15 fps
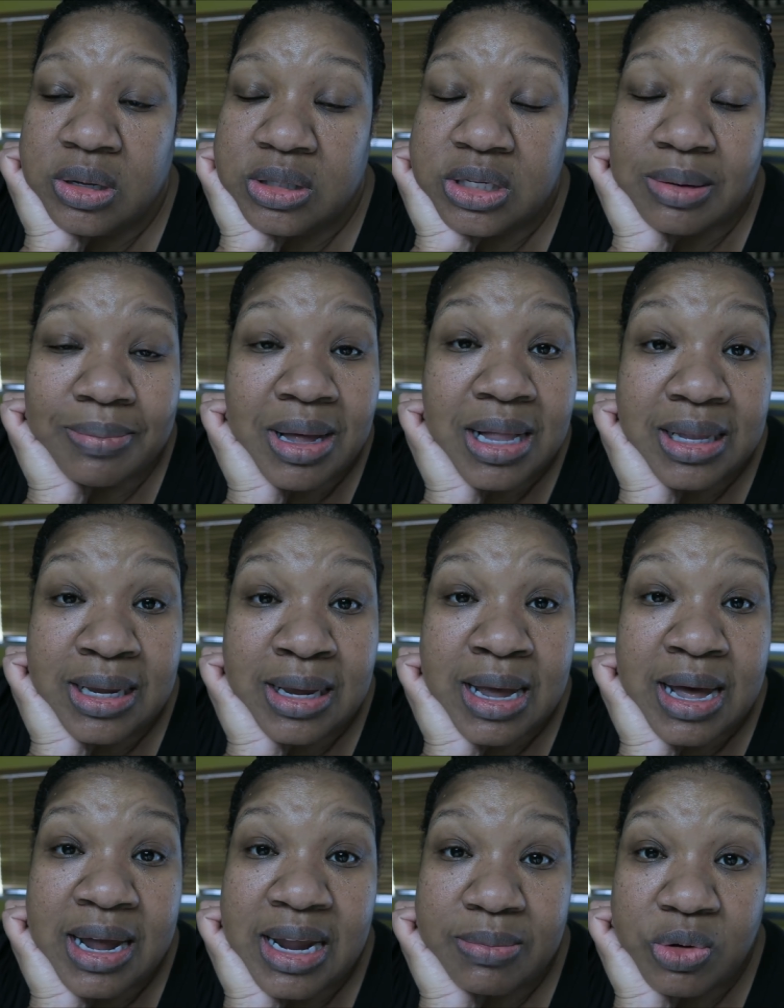tamale,
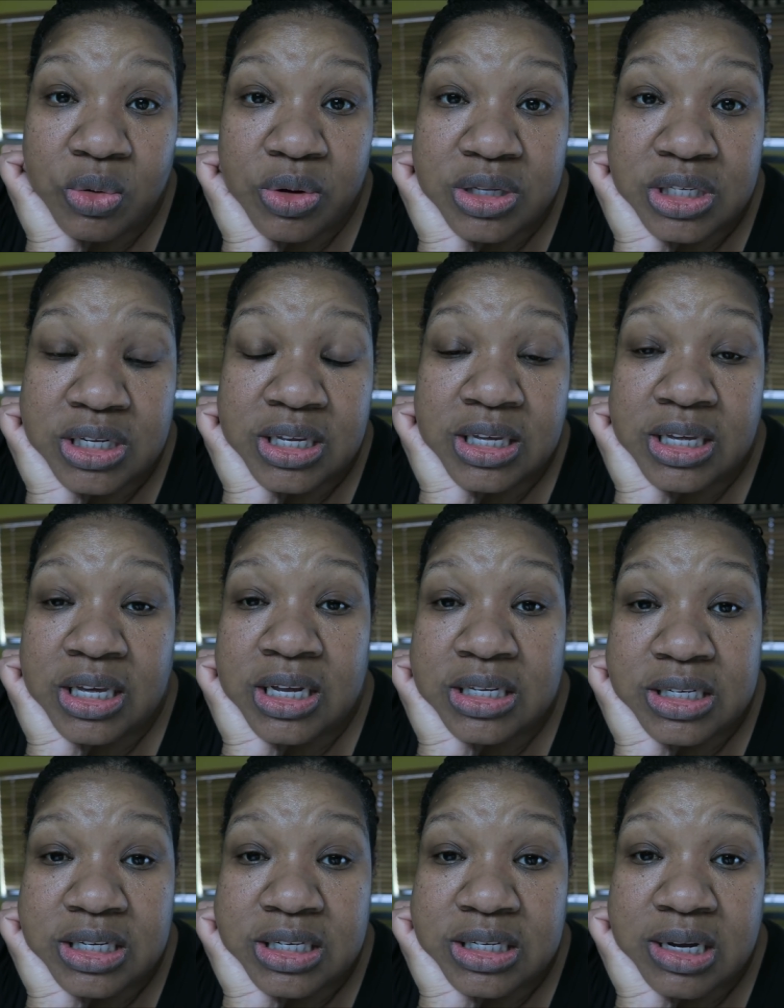I am going to
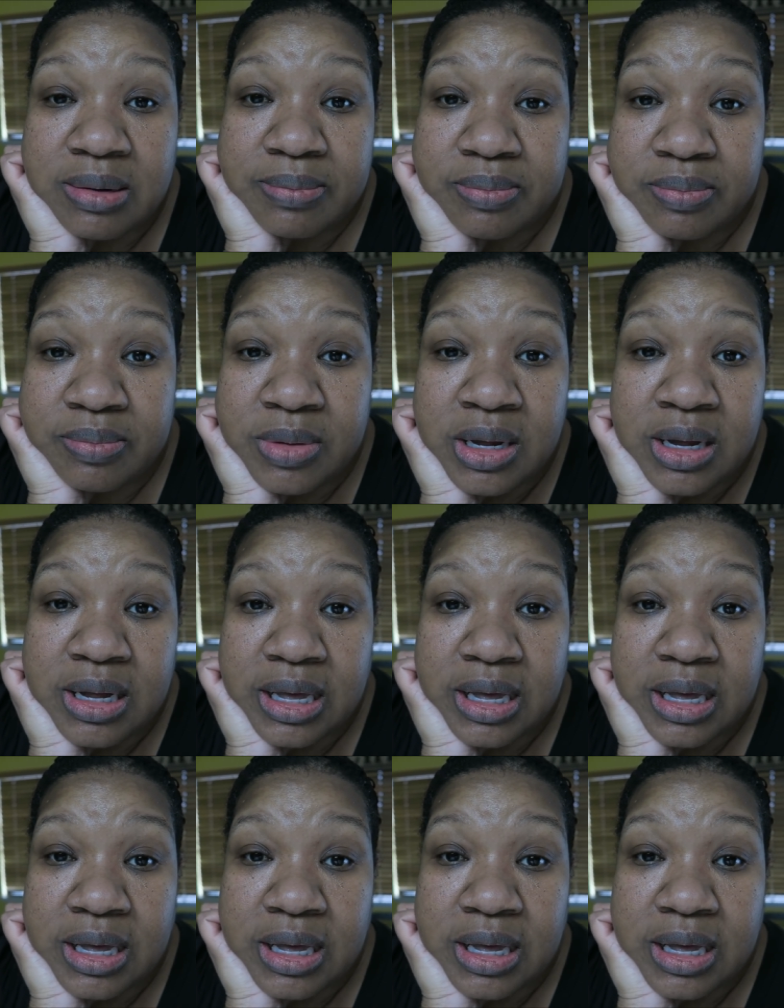eat some